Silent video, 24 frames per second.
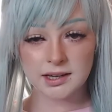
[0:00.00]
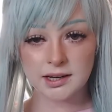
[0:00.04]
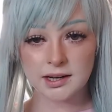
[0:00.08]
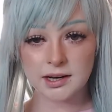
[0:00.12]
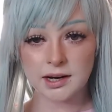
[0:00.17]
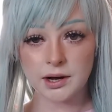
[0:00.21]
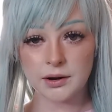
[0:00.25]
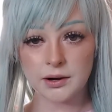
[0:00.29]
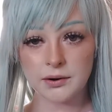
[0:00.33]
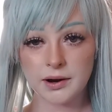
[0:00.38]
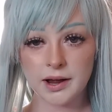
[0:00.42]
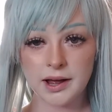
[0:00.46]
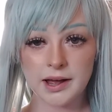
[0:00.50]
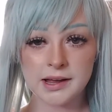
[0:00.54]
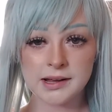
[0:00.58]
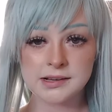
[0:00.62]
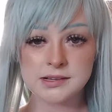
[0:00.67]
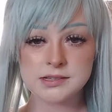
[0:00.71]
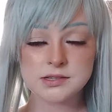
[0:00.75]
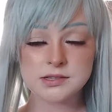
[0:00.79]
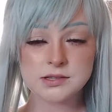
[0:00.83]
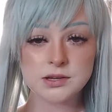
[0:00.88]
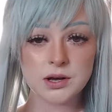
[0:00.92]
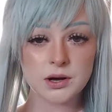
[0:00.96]
All right,
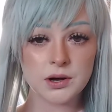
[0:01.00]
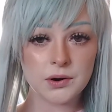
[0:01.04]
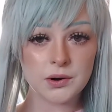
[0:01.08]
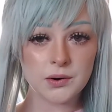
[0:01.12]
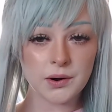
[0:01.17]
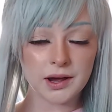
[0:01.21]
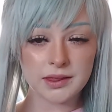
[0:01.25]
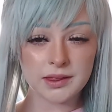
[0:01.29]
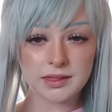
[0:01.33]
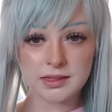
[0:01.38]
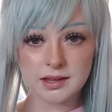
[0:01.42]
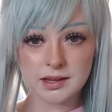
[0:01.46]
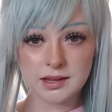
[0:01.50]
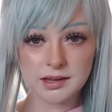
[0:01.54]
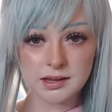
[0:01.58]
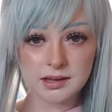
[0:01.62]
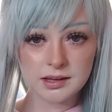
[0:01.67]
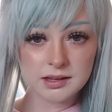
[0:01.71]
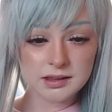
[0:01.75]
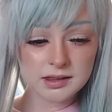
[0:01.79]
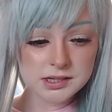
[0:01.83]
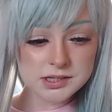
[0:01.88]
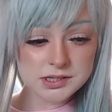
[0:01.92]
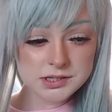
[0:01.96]
so I think
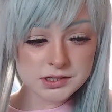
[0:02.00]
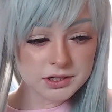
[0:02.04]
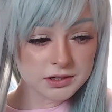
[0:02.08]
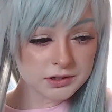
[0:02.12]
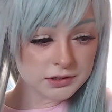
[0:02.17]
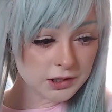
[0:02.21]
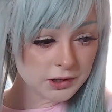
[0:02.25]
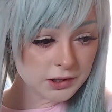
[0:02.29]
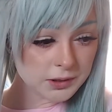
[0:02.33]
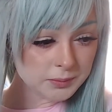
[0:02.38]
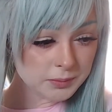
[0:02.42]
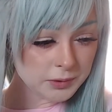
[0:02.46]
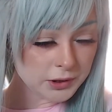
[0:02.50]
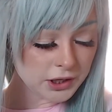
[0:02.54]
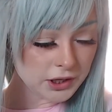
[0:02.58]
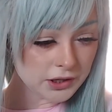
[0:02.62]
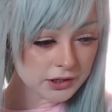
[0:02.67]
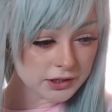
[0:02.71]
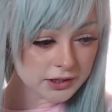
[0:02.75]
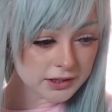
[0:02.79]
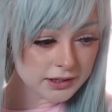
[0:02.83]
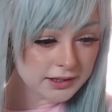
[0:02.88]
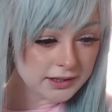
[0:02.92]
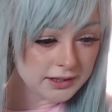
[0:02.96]
this turned out pretty
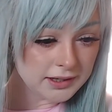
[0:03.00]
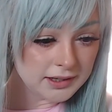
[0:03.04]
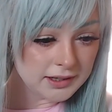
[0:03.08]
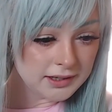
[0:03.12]
good.